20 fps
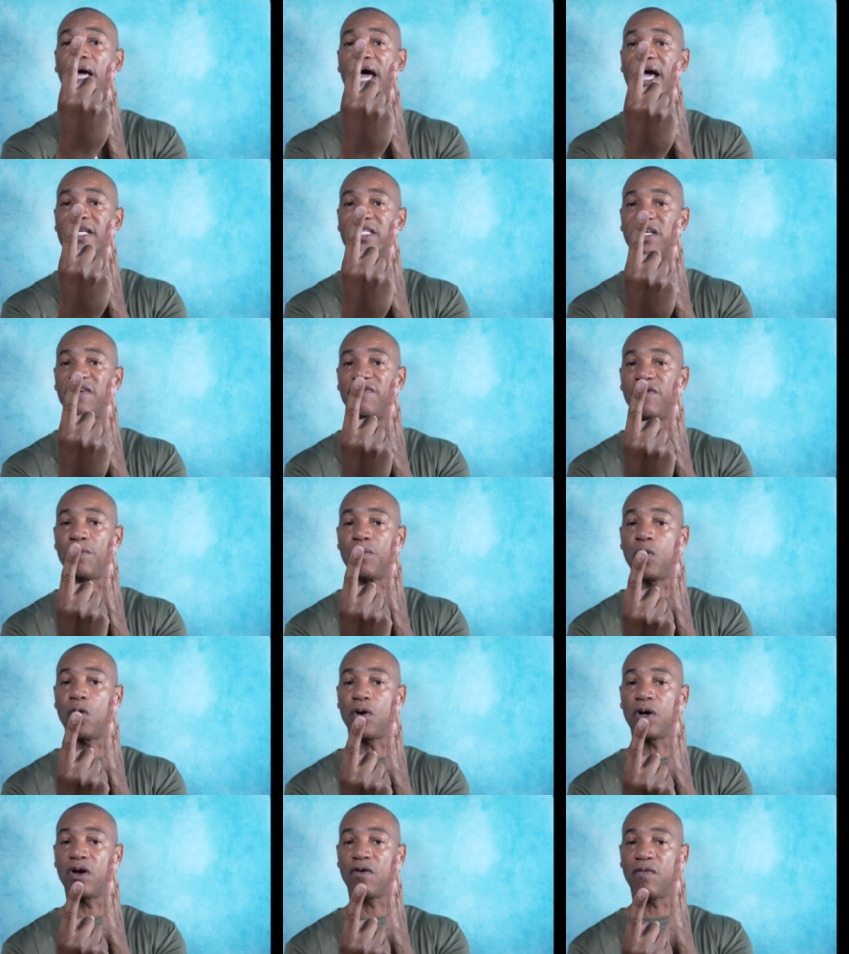as if I'm
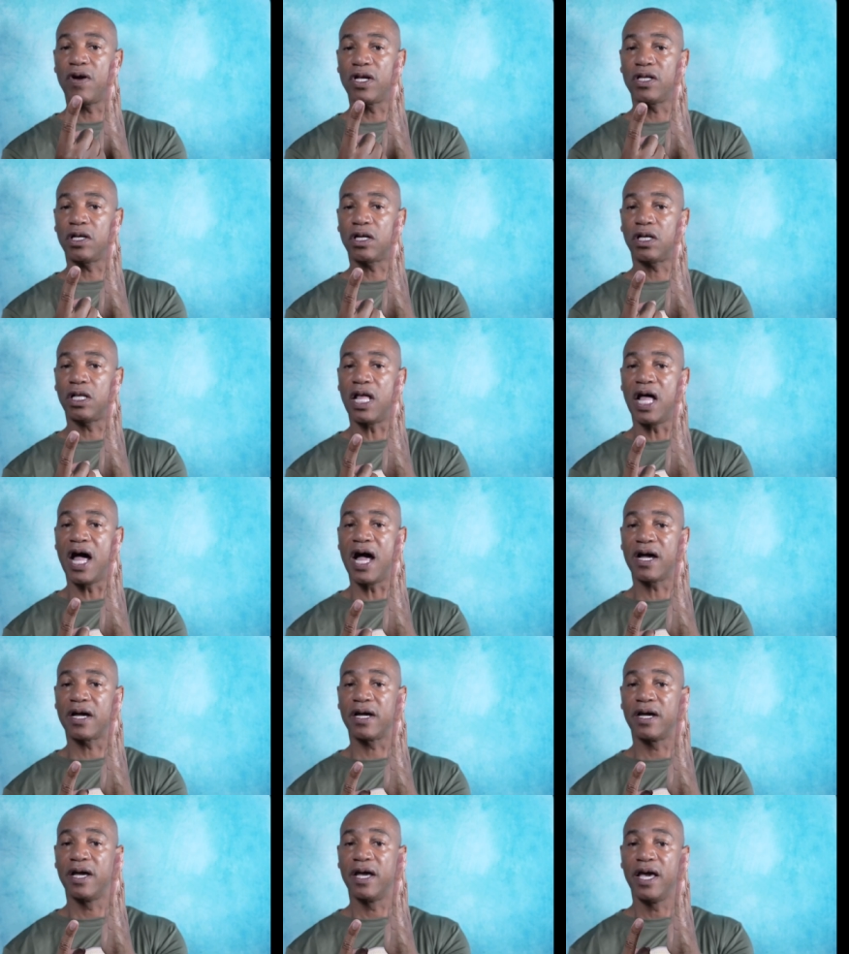going around the
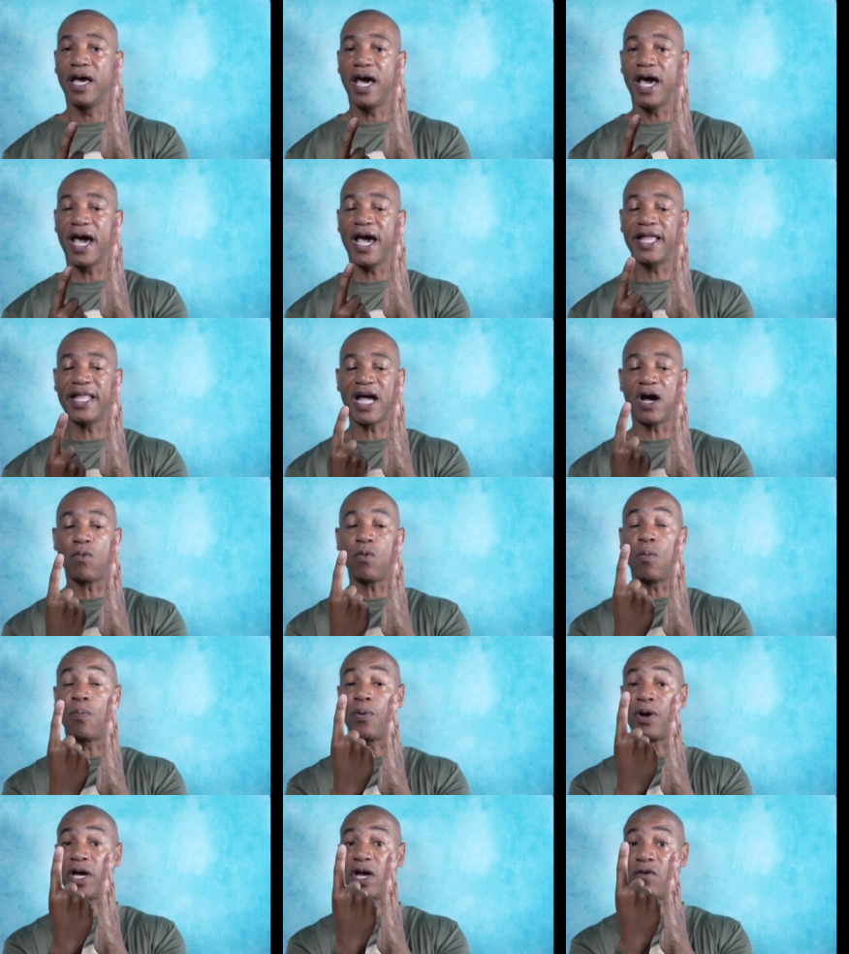clock and I will
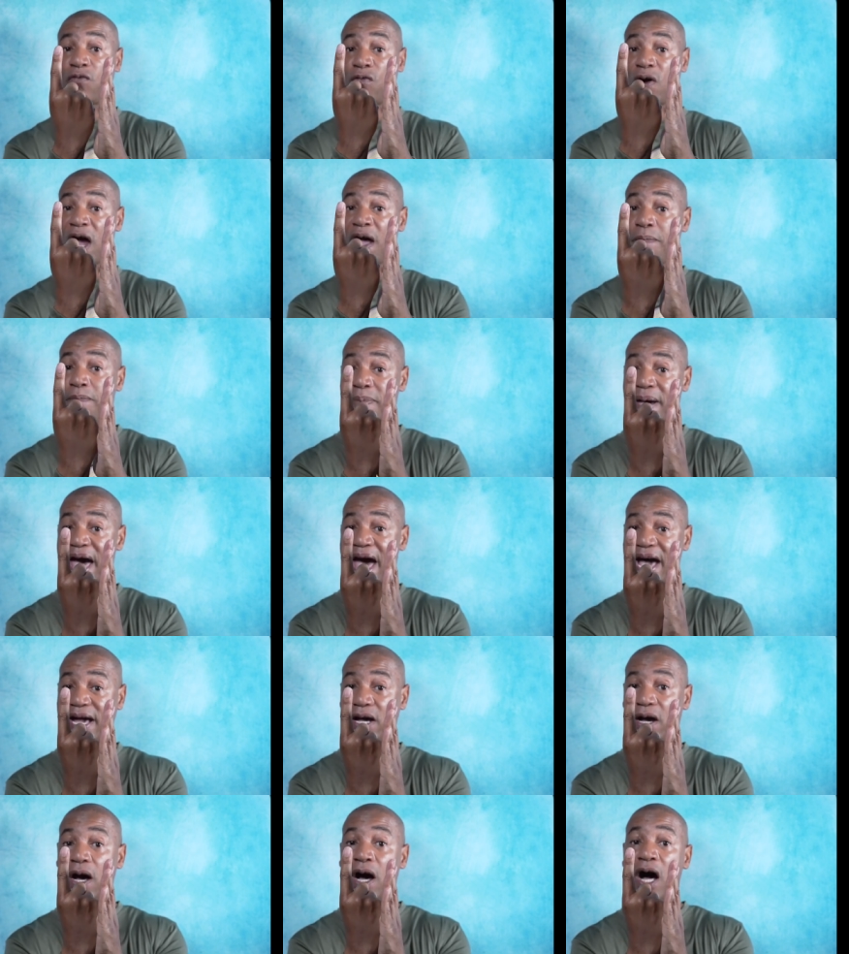bring it right
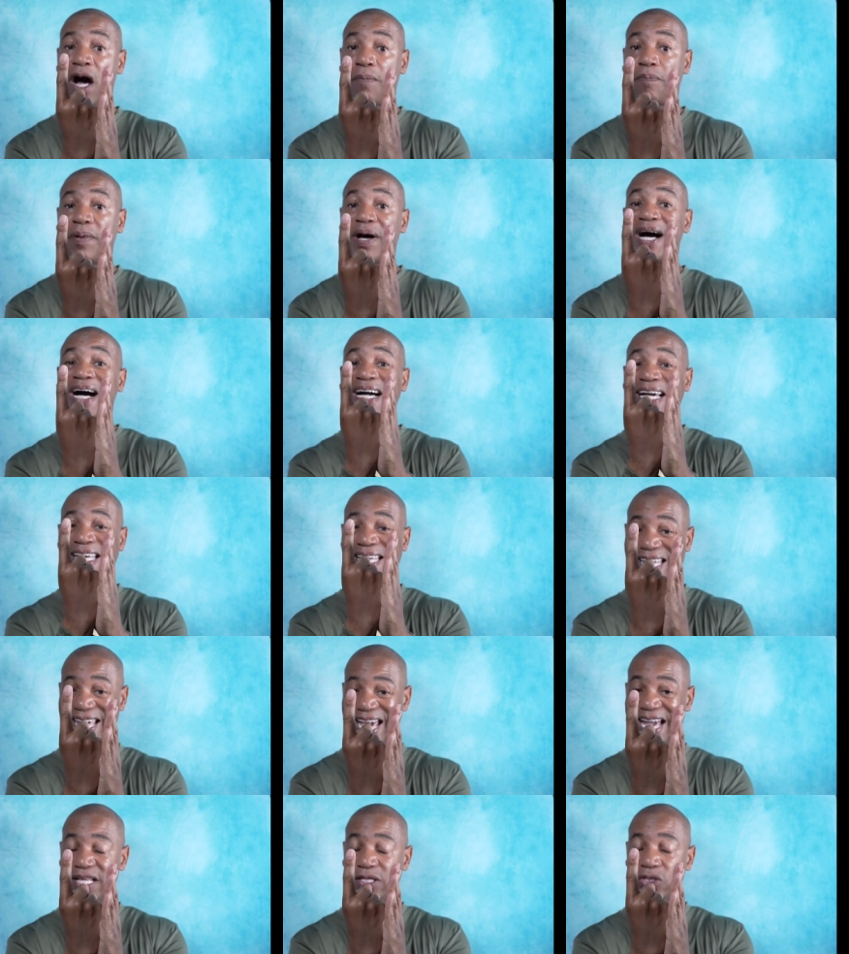back up
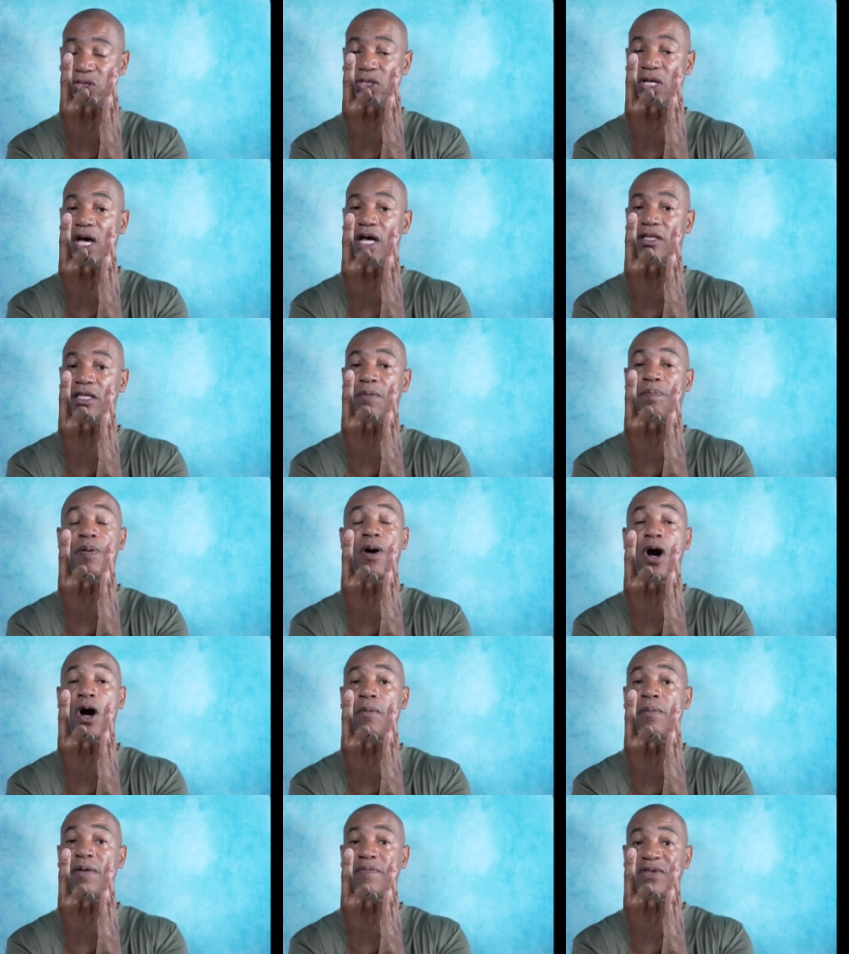against the
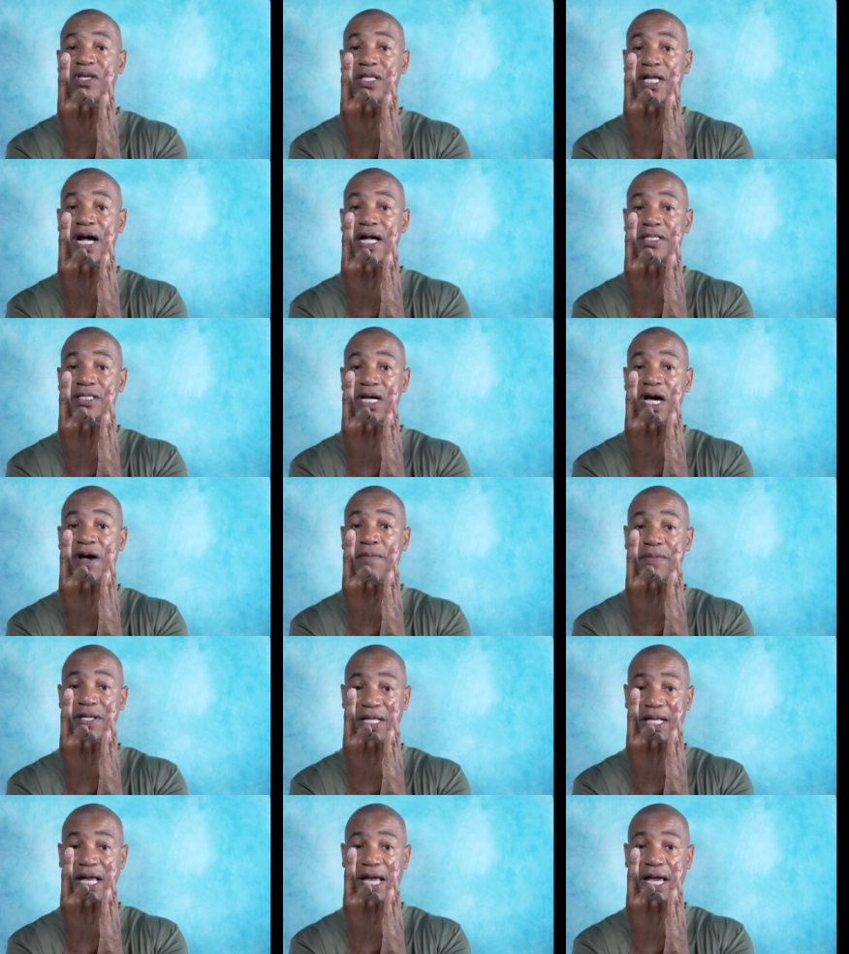palm of the
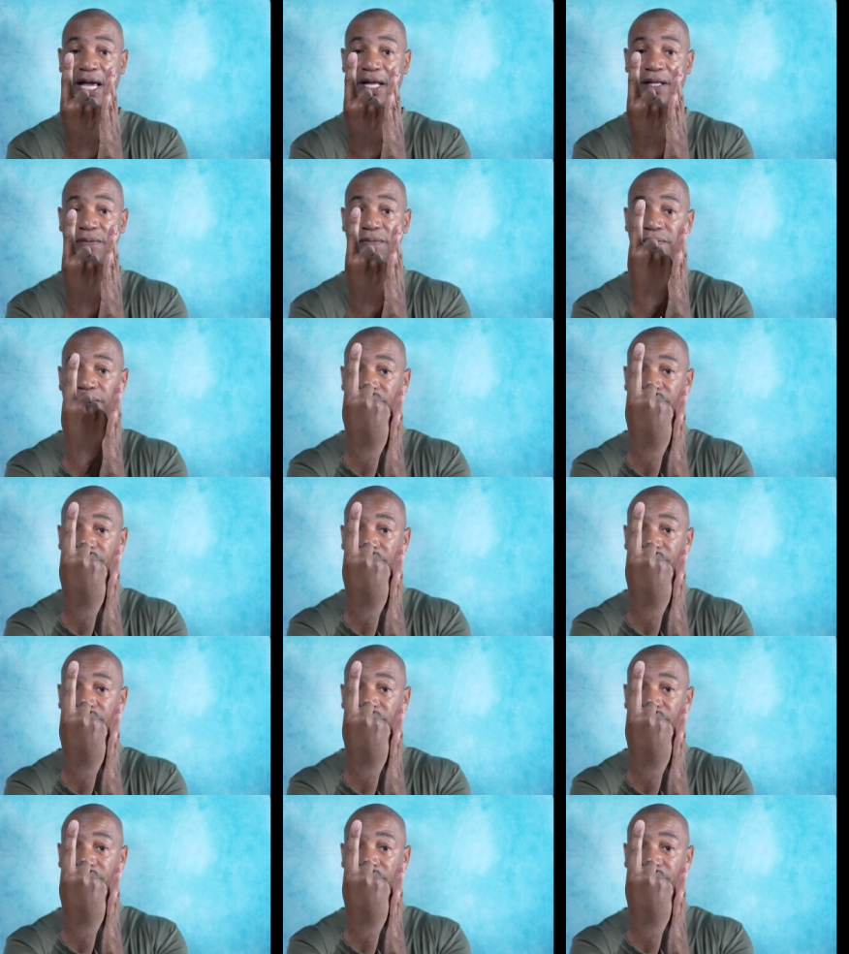non-dominant hand.